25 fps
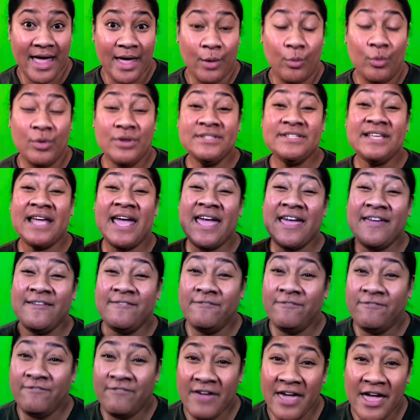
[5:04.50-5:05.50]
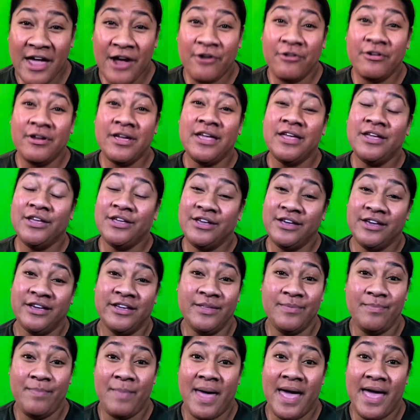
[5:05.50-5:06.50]
was a very
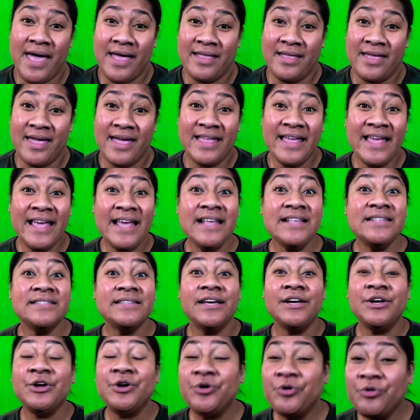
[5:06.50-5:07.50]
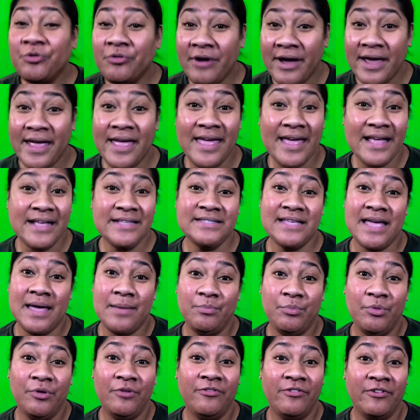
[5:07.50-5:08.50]
good man, and he's a great
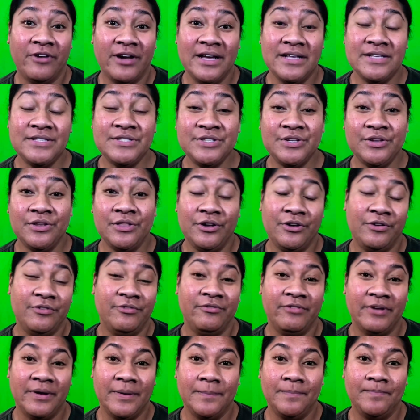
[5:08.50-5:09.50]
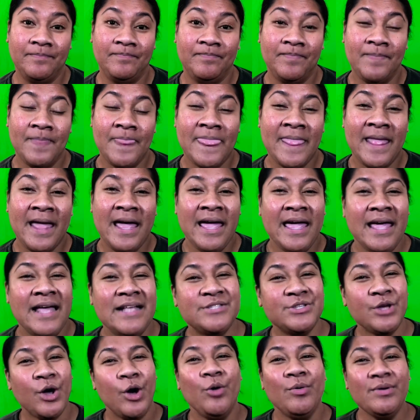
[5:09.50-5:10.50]
example for us to learn from.
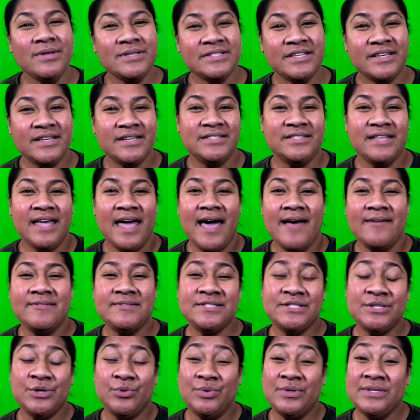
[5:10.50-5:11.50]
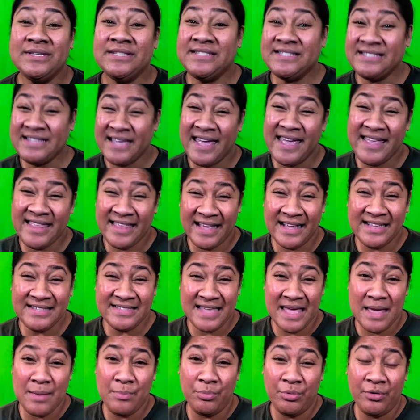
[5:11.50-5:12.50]
It's always good to have someone set an
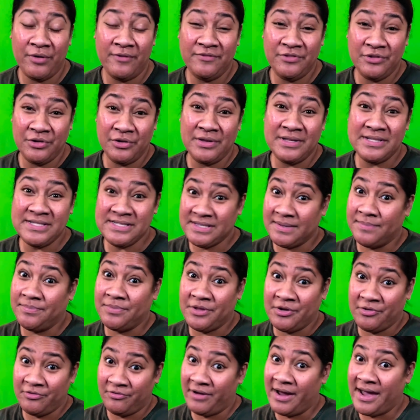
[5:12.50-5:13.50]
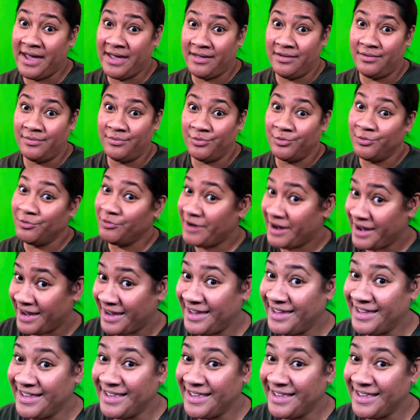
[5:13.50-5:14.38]
example of doing something right, right?